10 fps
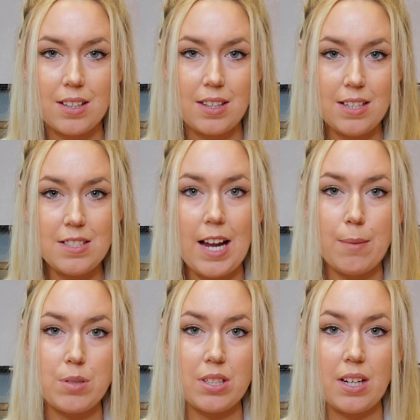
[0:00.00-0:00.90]
This
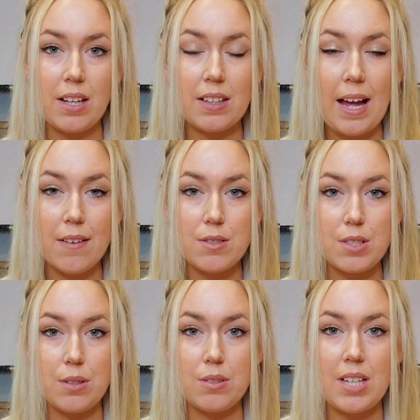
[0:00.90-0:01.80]
option allows
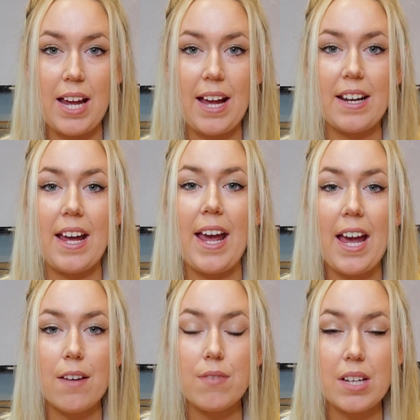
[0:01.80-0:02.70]
you to add a
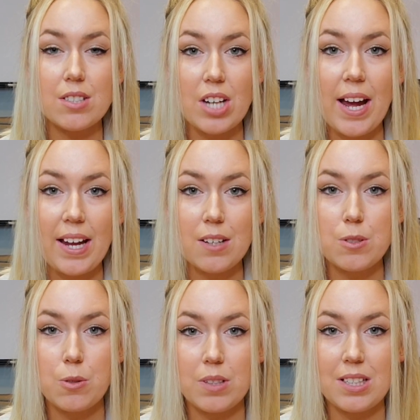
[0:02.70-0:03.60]
half inch height
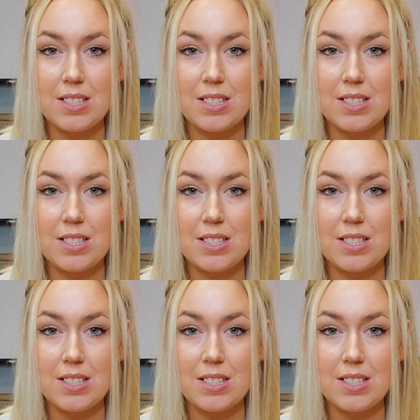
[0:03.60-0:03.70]
to an